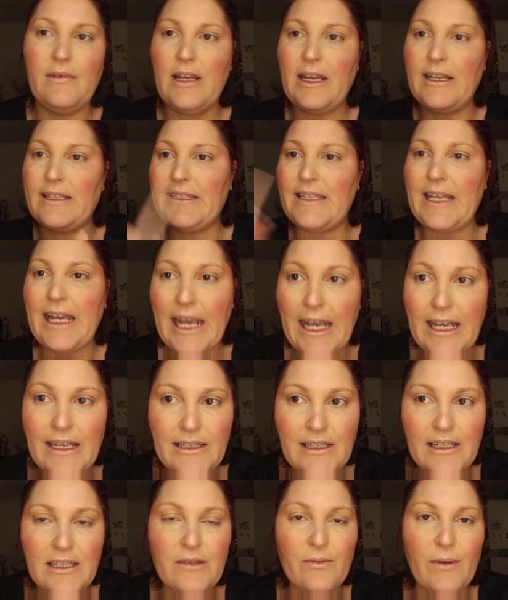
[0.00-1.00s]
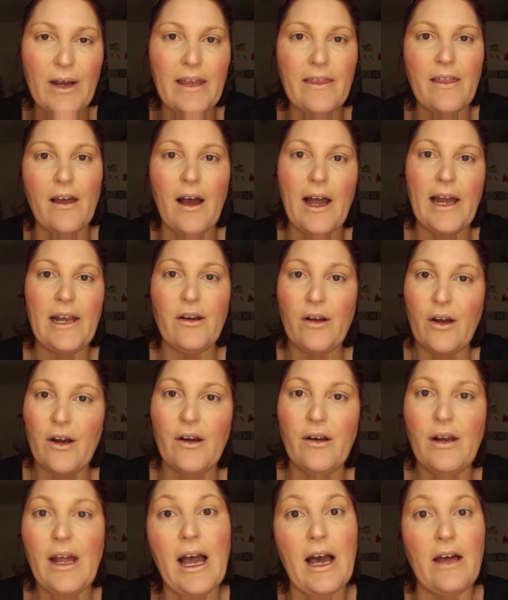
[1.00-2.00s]
It's the easiest way that I
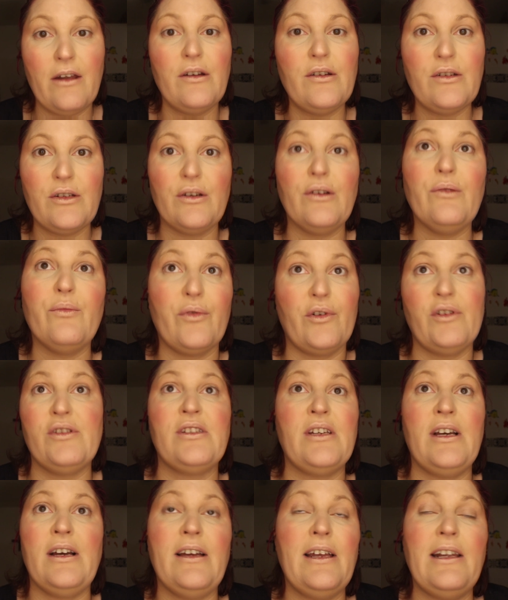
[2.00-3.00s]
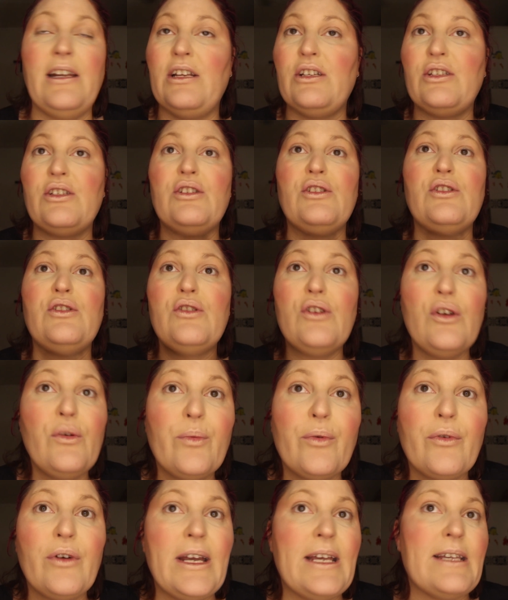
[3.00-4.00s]
know how to do bronzer, and it's
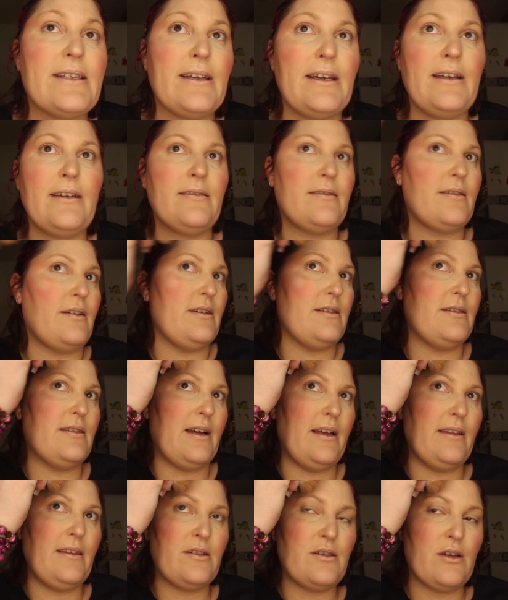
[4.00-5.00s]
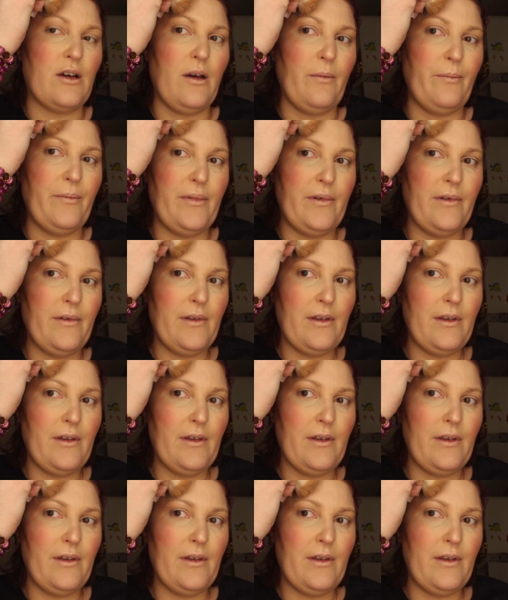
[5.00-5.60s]
super easy. So you start at the top.